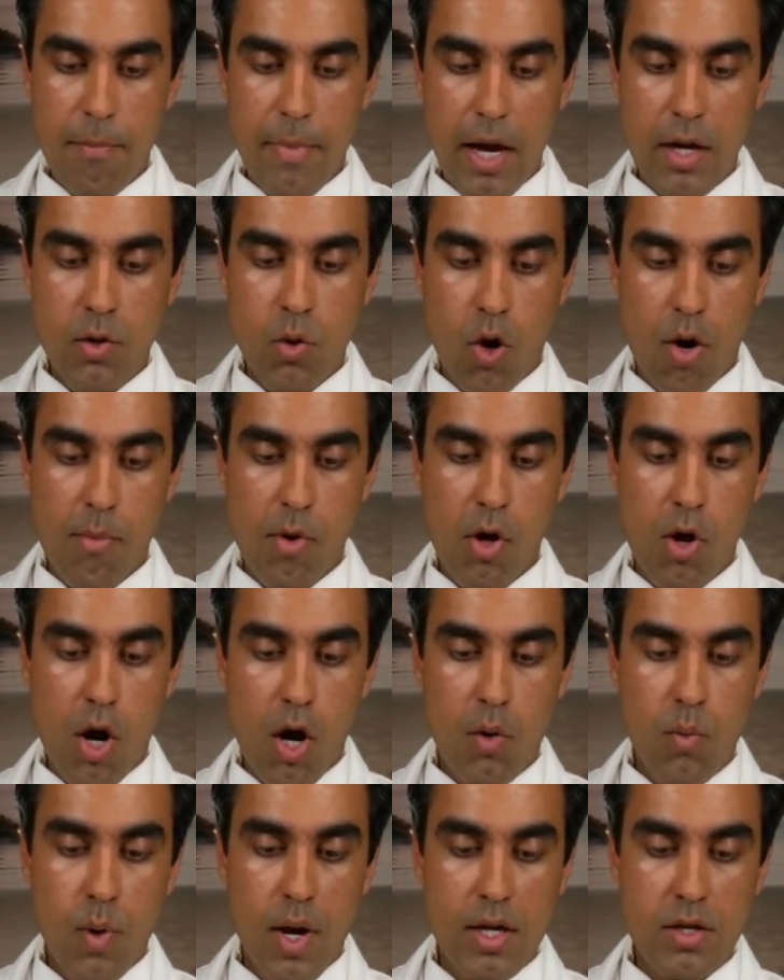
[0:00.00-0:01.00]
My normal
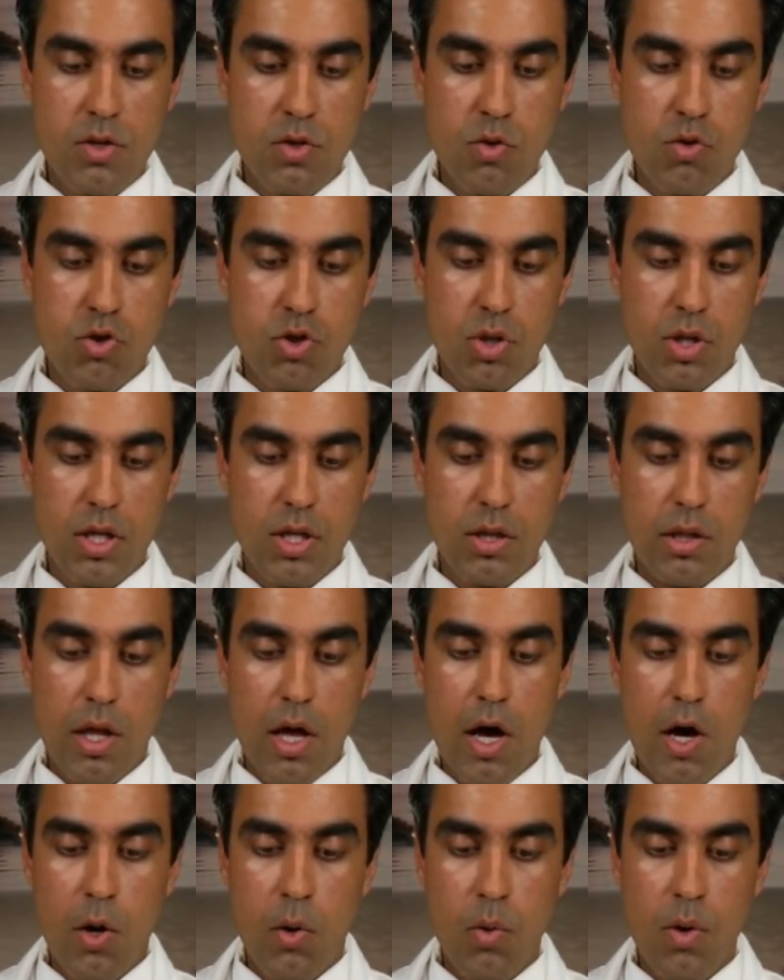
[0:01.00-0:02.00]
heart rate usually
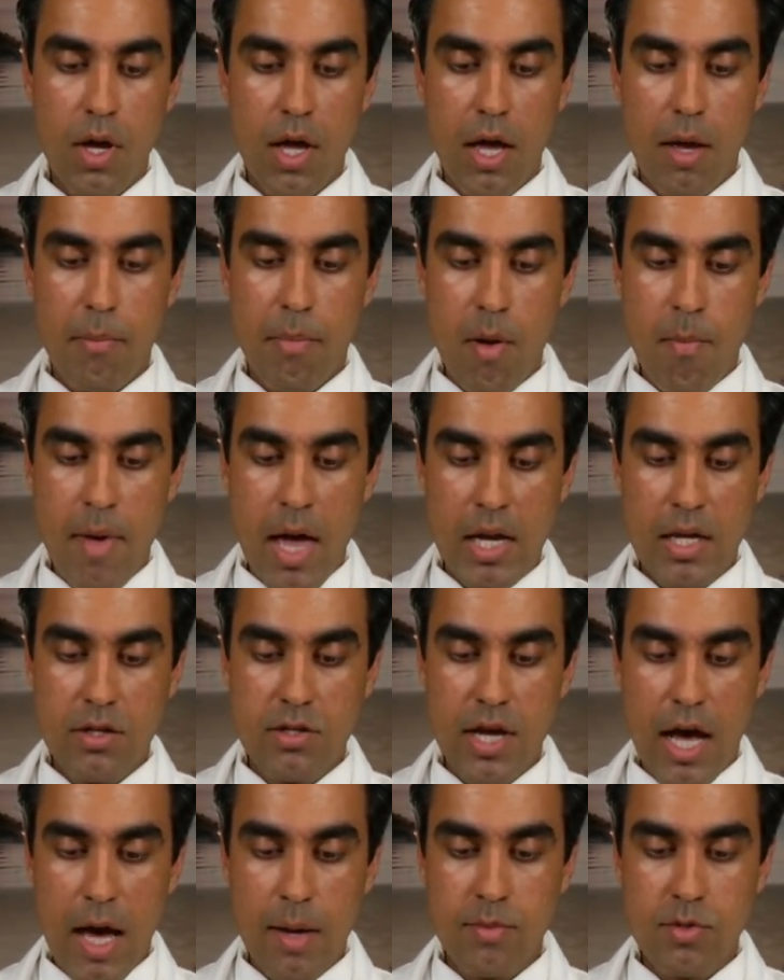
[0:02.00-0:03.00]
low, but
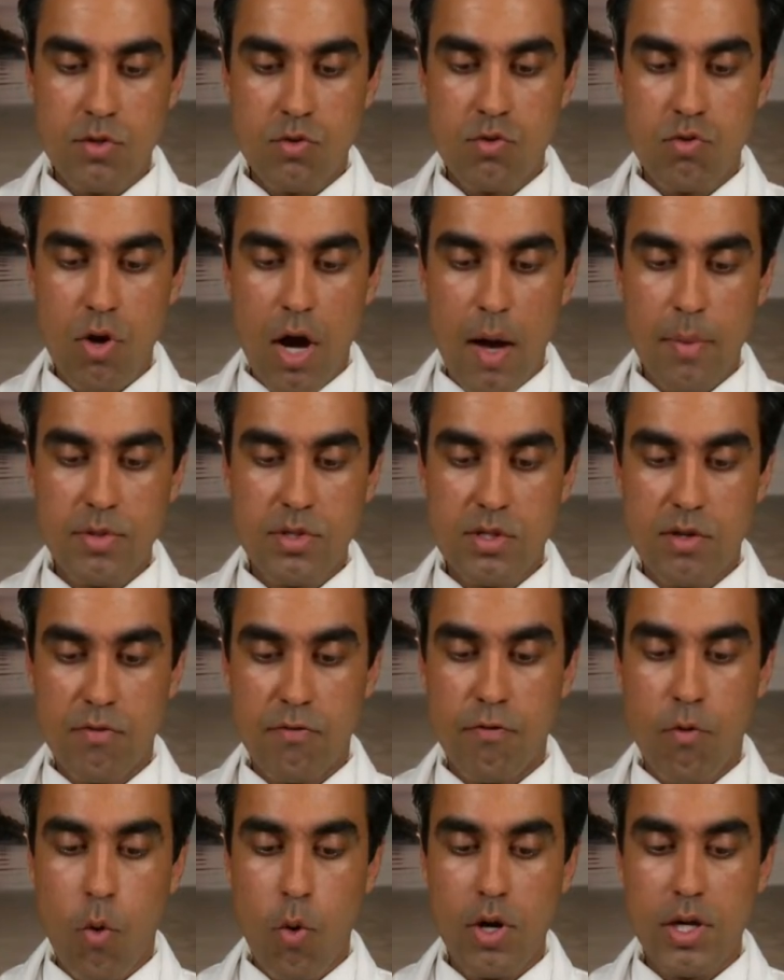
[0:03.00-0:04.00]
many times drops
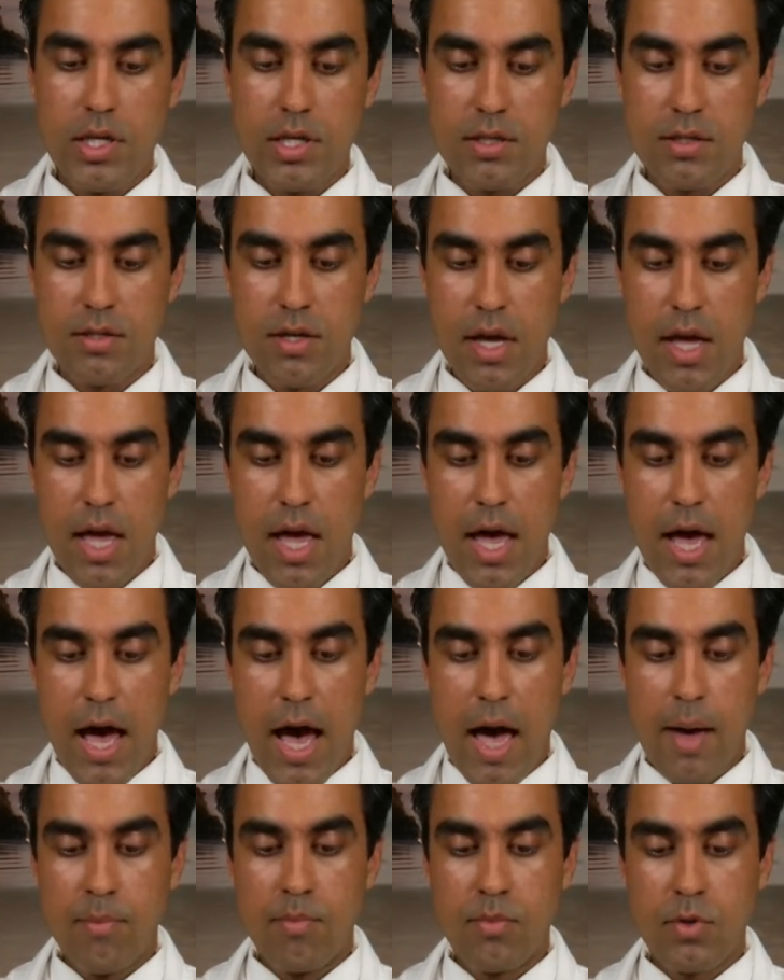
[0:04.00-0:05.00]
to 40s.
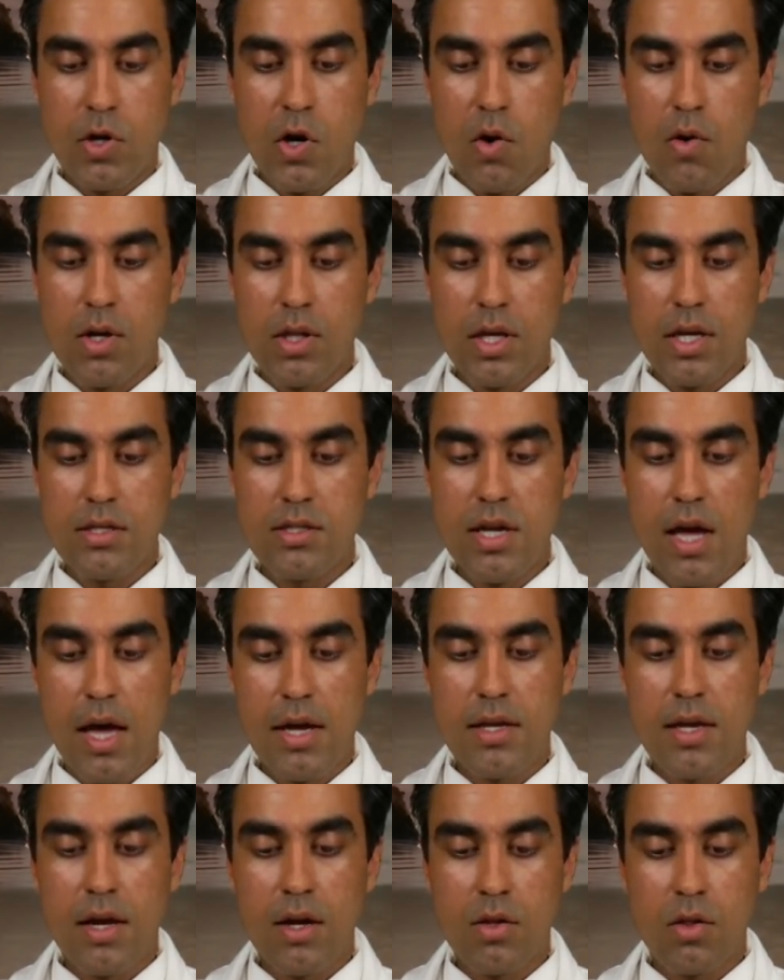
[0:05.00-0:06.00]
I'm currently
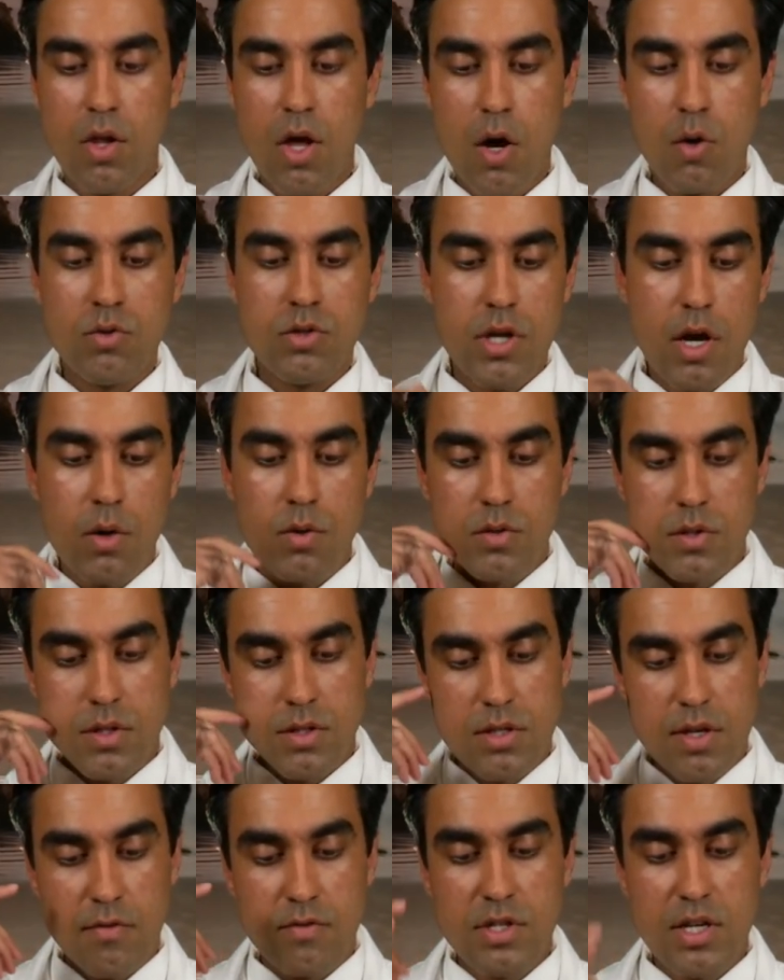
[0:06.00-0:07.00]
taking low
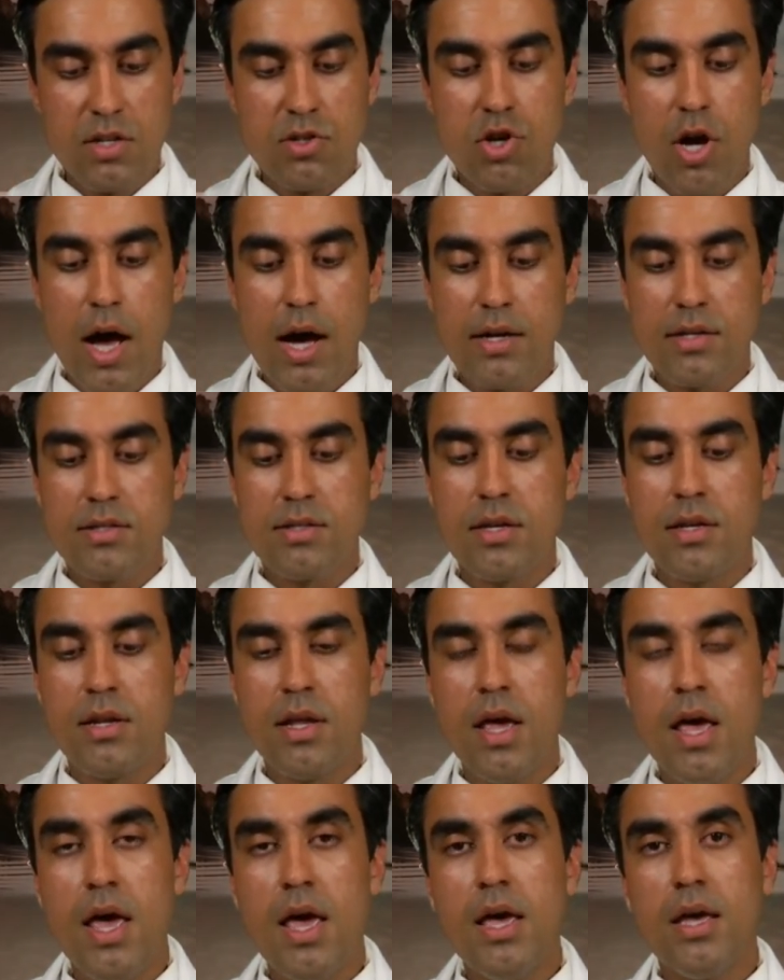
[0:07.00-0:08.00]
doses of
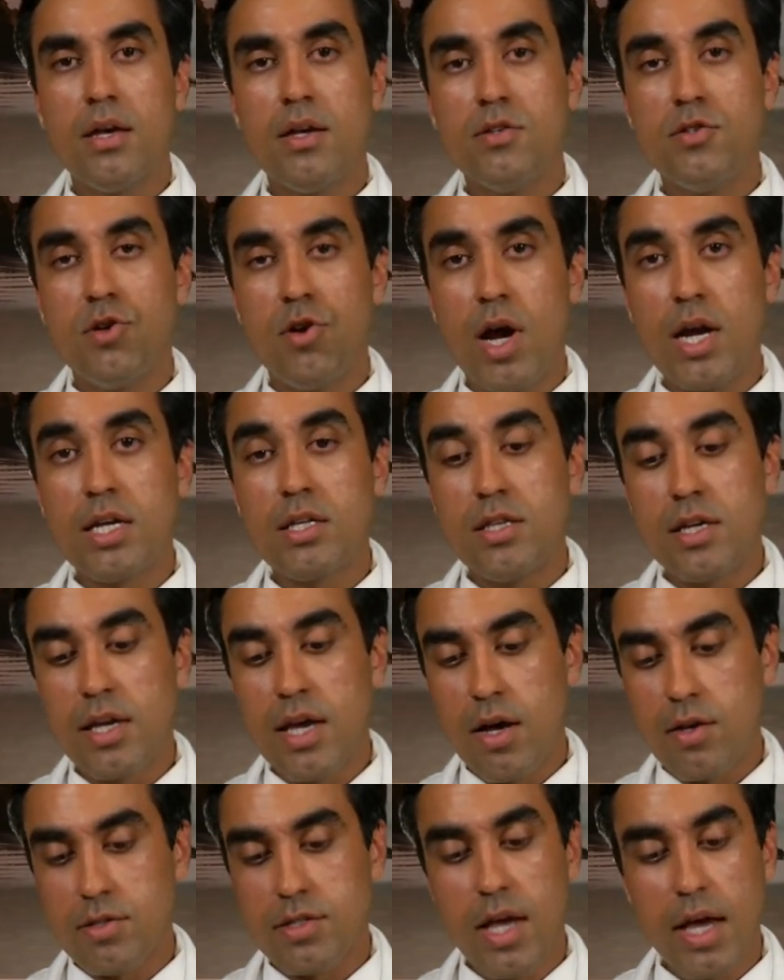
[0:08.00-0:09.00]
digoxin. Is there
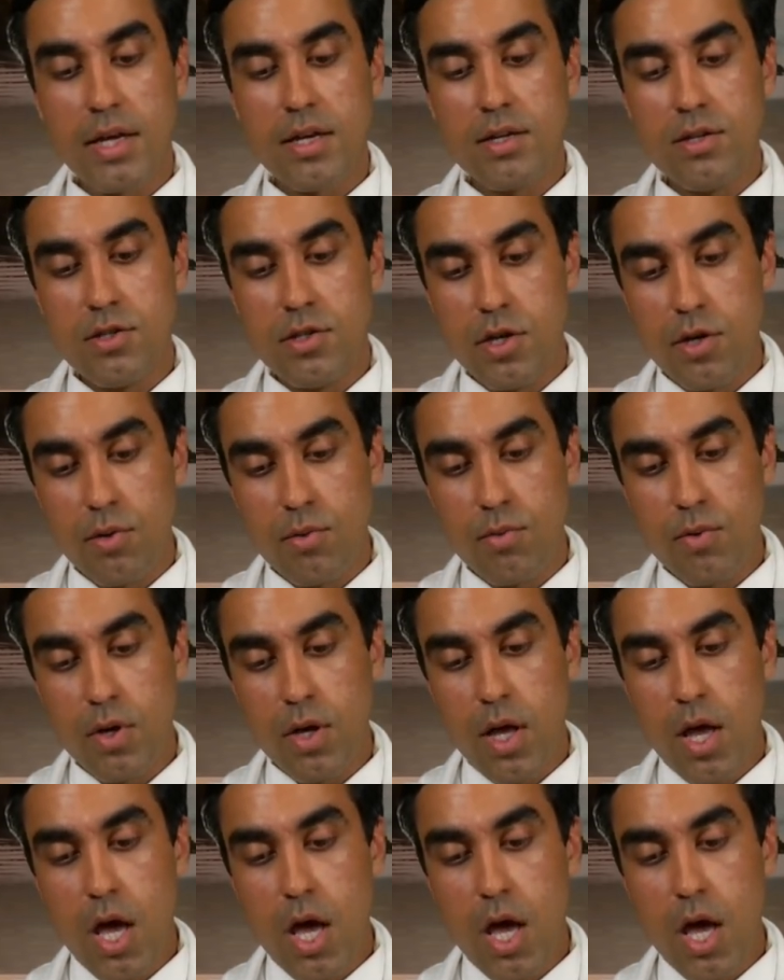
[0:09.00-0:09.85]
anything else I can do?